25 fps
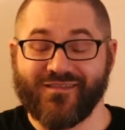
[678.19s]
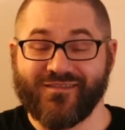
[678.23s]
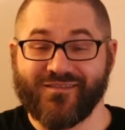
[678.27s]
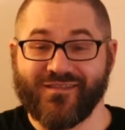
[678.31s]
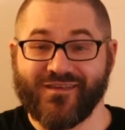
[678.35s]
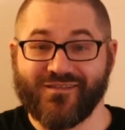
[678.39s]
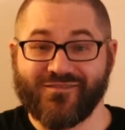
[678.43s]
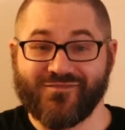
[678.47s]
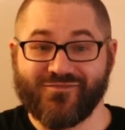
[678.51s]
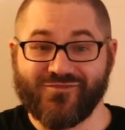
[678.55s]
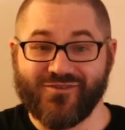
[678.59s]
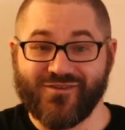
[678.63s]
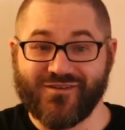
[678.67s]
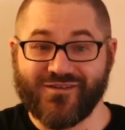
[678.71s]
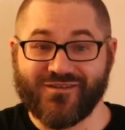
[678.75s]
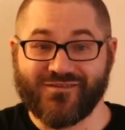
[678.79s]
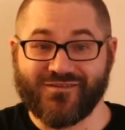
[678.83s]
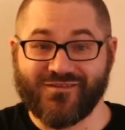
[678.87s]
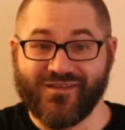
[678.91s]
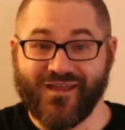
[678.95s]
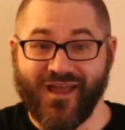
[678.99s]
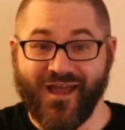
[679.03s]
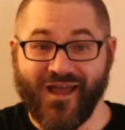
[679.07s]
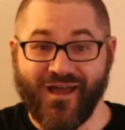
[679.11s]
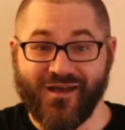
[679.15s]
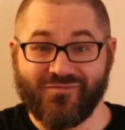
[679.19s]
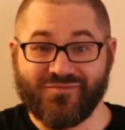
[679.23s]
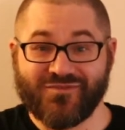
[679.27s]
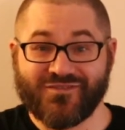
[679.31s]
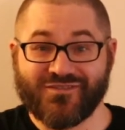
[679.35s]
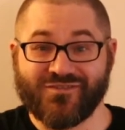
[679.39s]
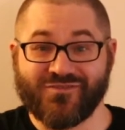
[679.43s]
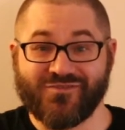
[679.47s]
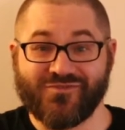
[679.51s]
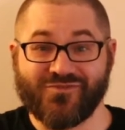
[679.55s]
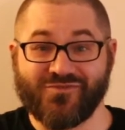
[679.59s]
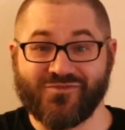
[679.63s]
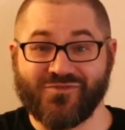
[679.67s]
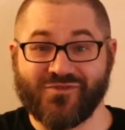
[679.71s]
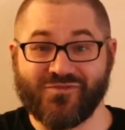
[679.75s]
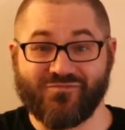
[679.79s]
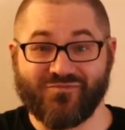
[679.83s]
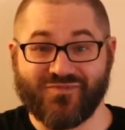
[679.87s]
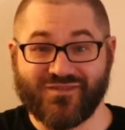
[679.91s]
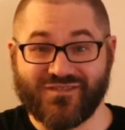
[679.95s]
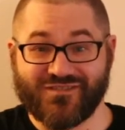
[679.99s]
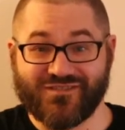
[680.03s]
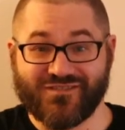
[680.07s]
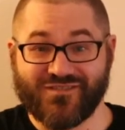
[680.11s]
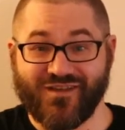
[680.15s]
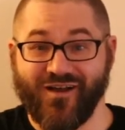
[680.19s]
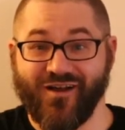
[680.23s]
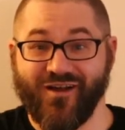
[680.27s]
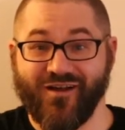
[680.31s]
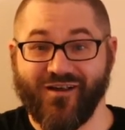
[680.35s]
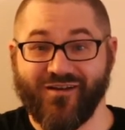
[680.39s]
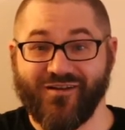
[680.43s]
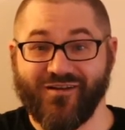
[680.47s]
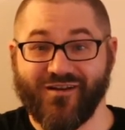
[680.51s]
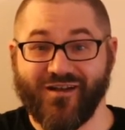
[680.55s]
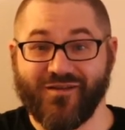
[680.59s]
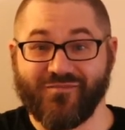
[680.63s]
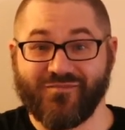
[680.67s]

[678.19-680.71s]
They look absolutely bizarre.